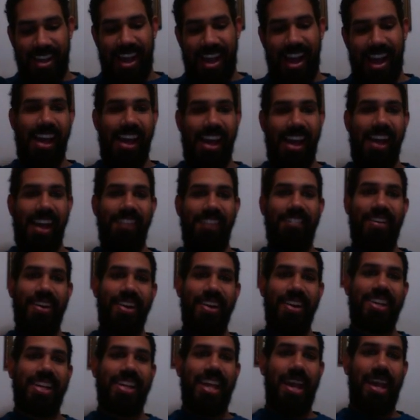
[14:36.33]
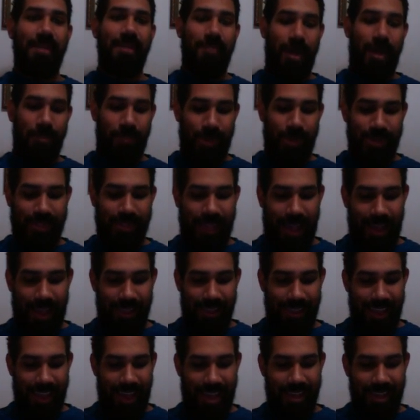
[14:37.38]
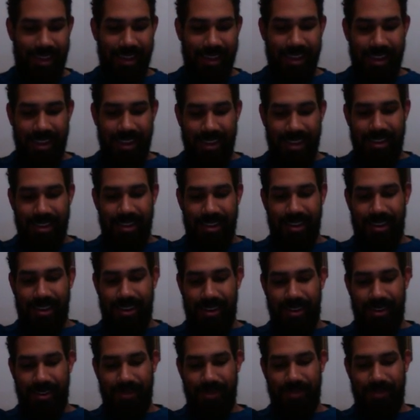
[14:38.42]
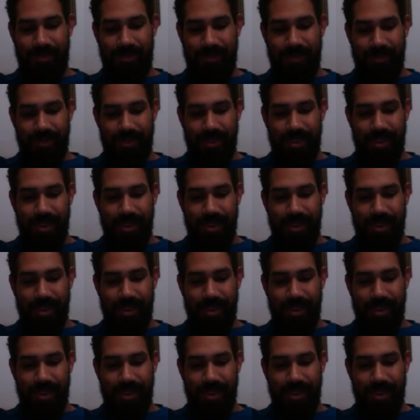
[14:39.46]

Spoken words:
haven't came up with that yet. The